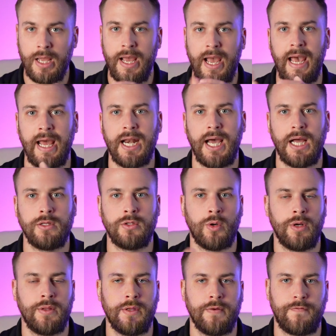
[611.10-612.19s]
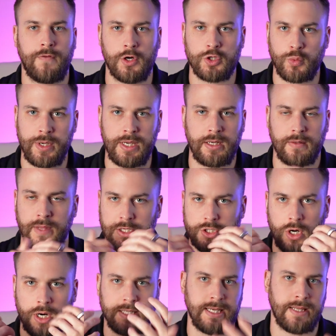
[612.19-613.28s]
And during the first week, they
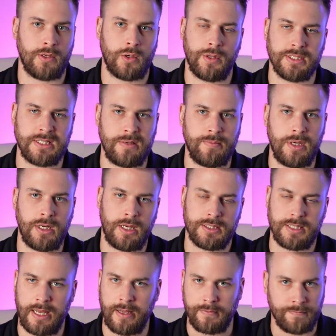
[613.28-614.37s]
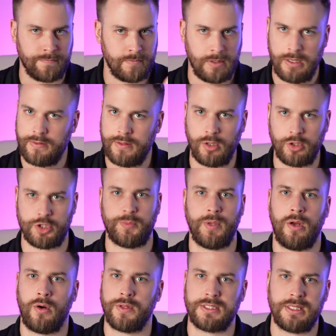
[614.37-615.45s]
start attending all the team meetings, and they'll just be
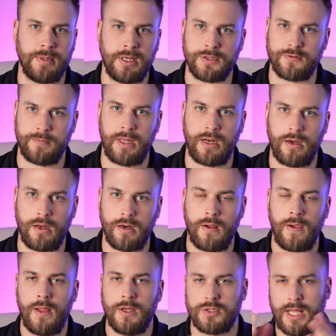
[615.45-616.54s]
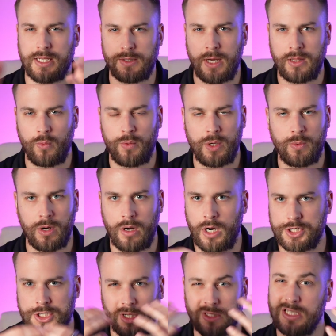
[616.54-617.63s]
on all the team meetings from then on. So that's kind of week 1 in a
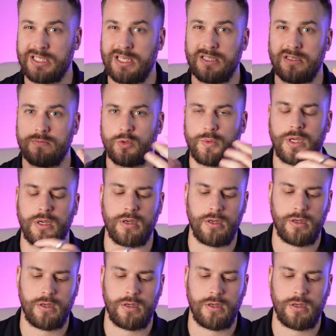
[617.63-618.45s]
nutshell. It's a systems week.